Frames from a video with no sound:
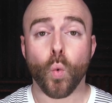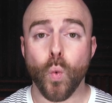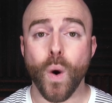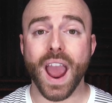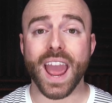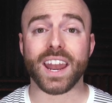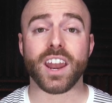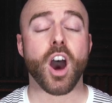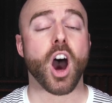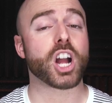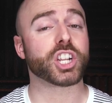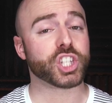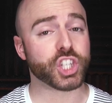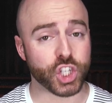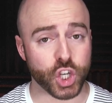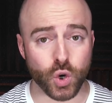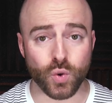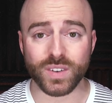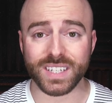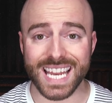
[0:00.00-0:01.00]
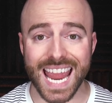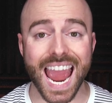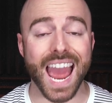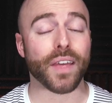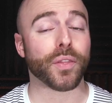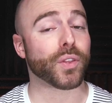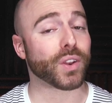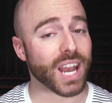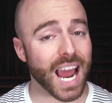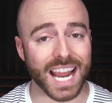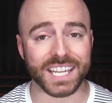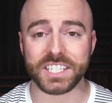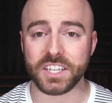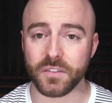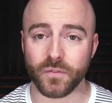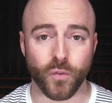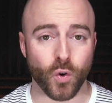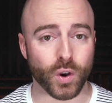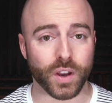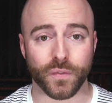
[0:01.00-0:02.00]
when, on June 10th,
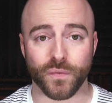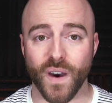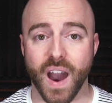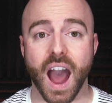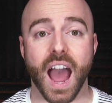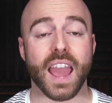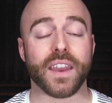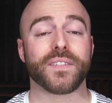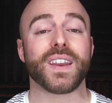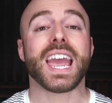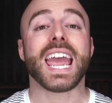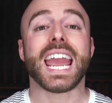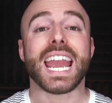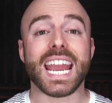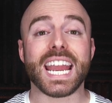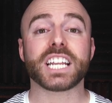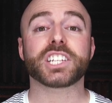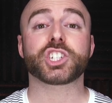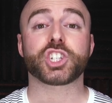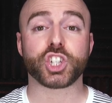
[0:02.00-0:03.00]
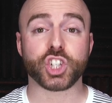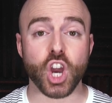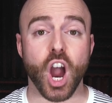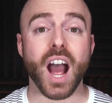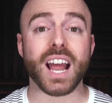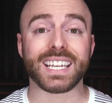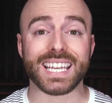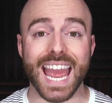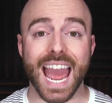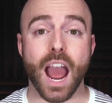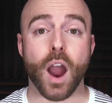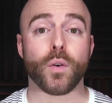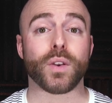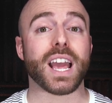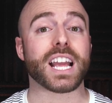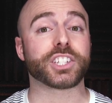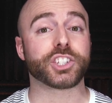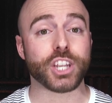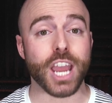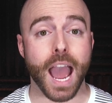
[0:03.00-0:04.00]
1945, it shot down
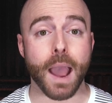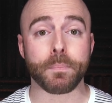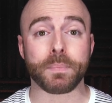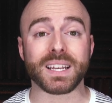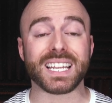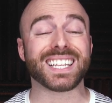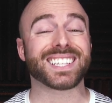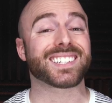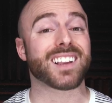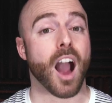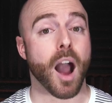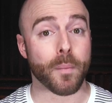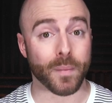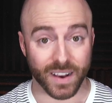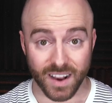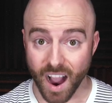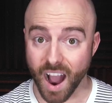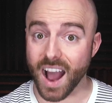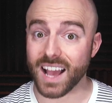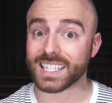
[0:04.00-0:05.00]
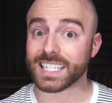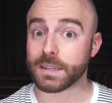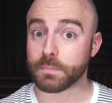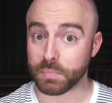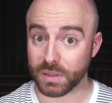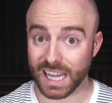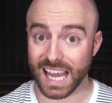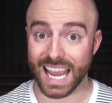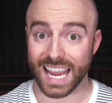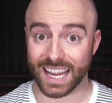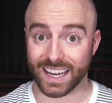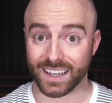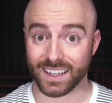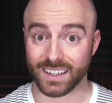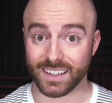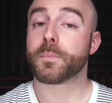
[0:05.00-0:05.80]
a Japanese kamikaze plane.